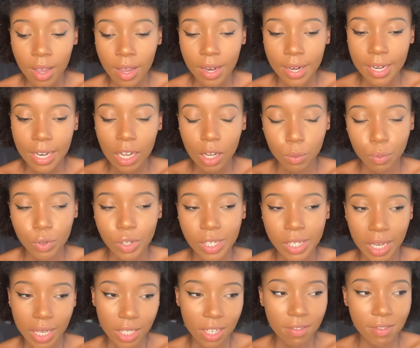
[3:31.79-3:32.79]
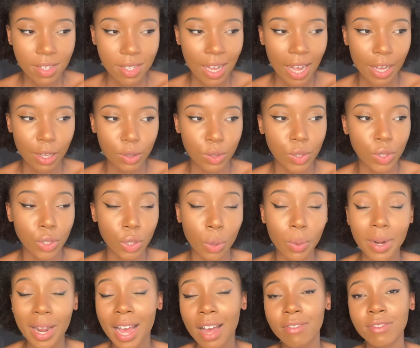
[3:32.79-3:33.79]
Now, protective styles don't
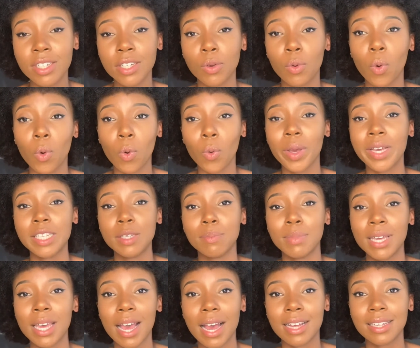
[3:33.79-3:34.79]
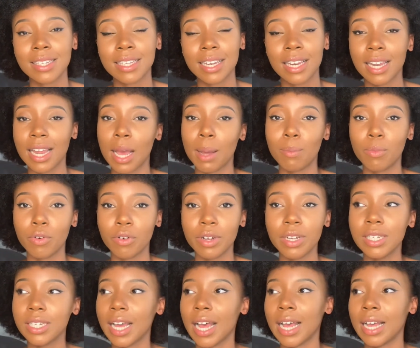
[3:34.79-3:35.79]
have to always be as
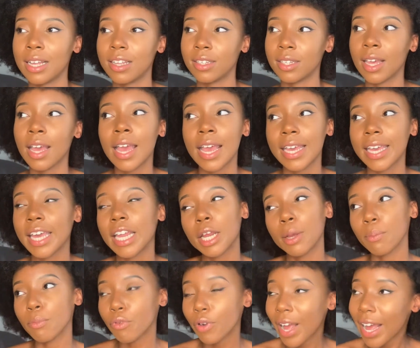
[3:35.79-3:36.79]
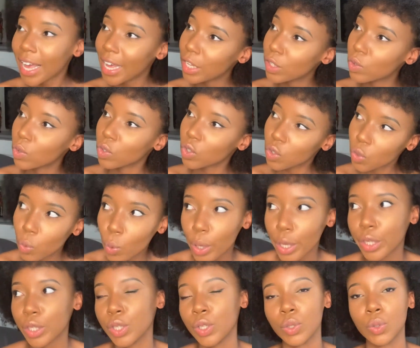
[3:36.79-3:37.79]
elaborate as getting braids or
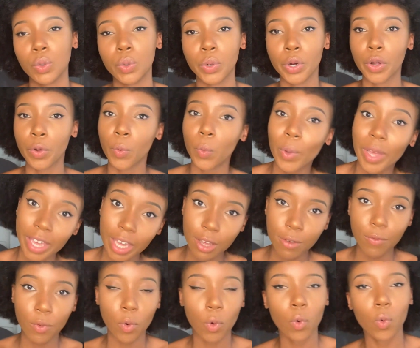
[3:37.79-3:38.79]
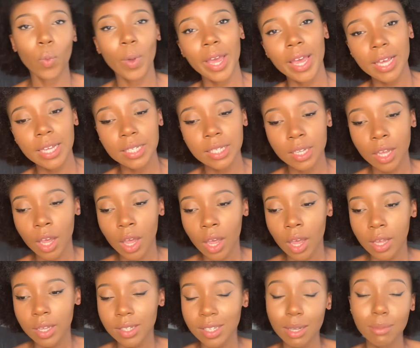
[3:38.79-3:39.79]
twists or a weave or wigs.
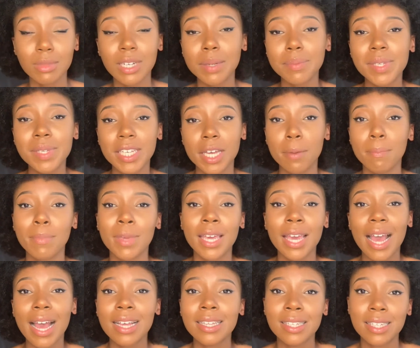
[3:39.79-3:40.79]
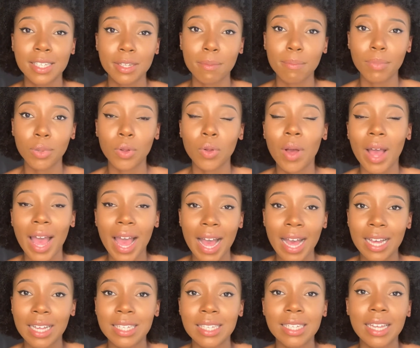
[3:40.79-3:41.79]
Sometimes it can be as simple
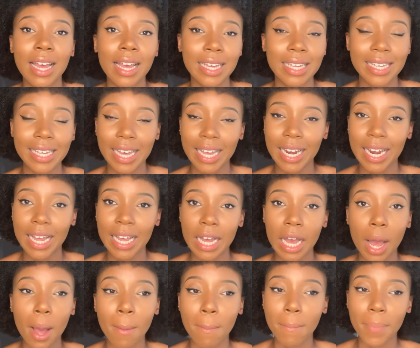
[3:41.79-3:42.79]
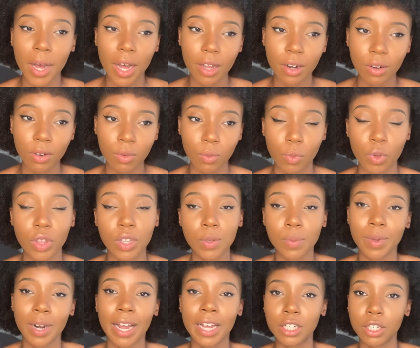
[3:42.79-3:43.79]
as getting a bun, which is
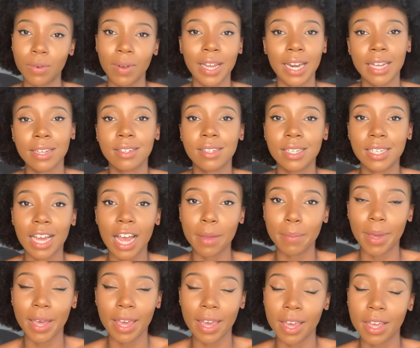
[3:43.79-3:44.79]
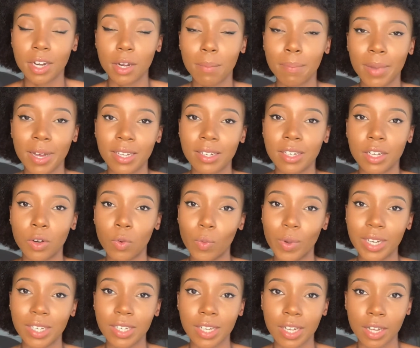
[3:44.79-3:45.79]
what I do. I like to tie my hair in a bun in
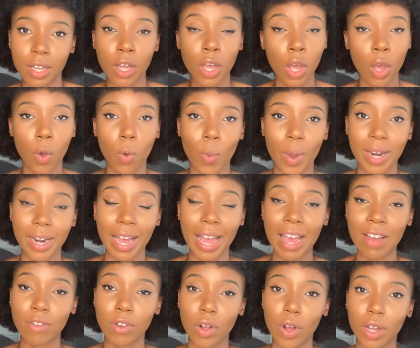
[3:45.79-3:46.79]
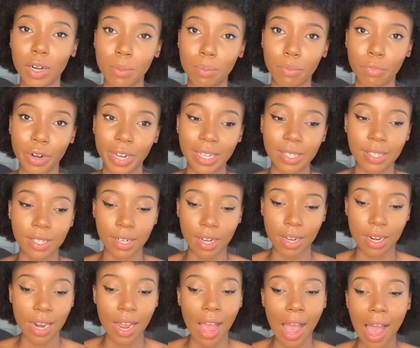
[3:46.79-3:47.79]
winter when I haven't gotten braids done.
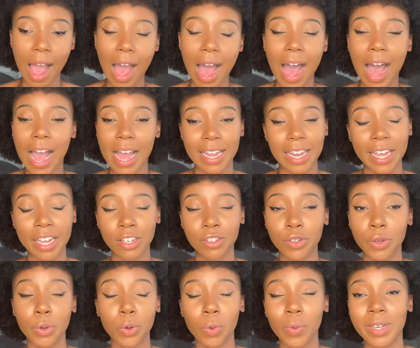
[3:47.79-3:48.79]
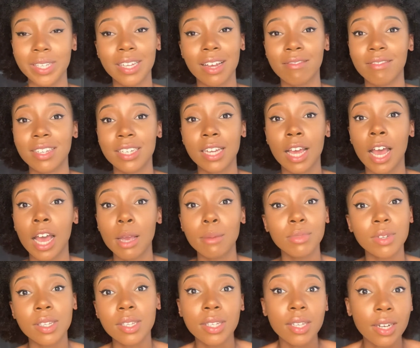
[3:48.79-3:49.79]
I don't always have the time to
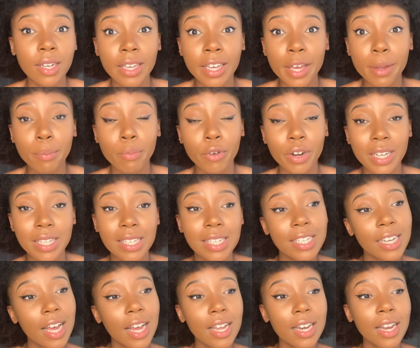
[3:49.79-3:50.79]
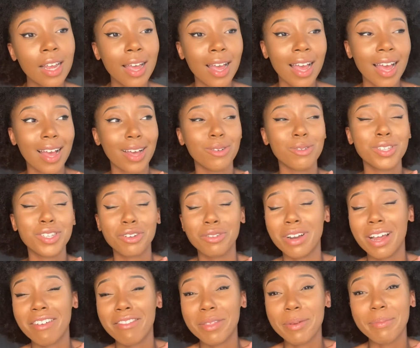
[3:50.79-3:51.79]
sit and get braids done. I also don't
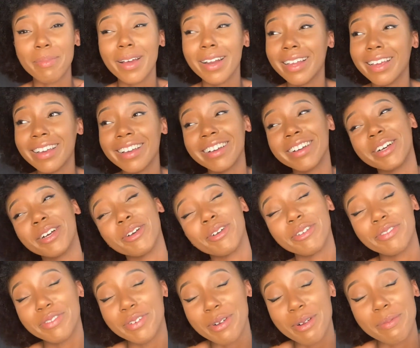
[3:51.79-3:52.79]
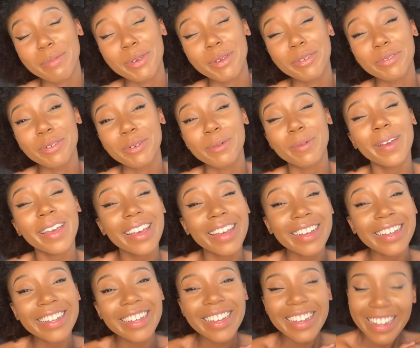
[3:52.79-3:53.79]
have the money for a beautiful
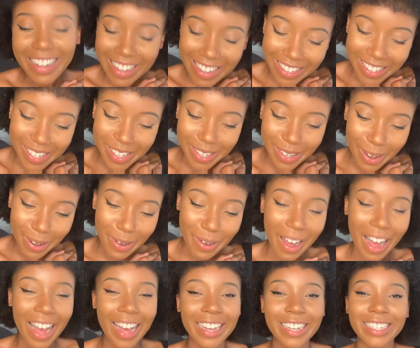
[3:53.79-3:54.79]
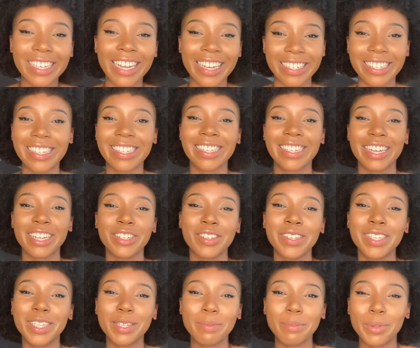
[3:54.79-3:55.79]
wig. So I like to stick to
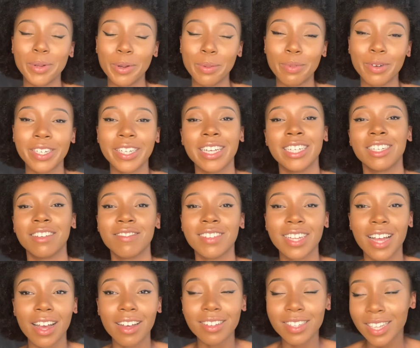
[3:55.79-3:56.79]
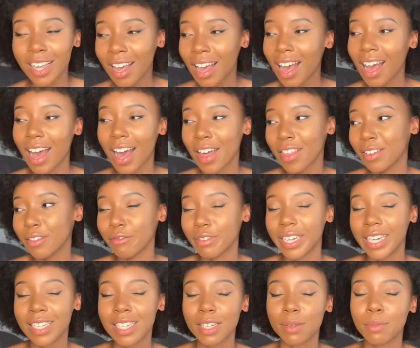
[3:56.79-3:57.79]
simple protective styles. Other really
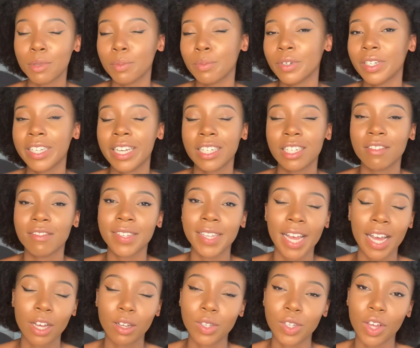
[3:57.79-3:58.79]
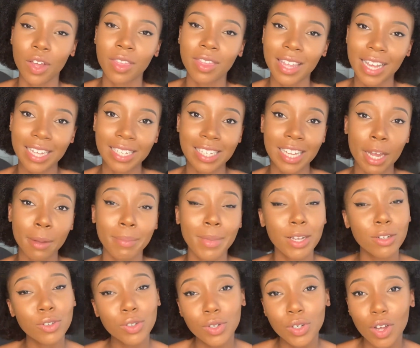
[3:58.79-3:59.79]
simple protective styles are things like
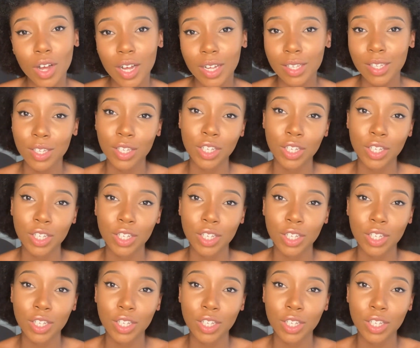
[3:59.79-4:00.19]
bantu knots,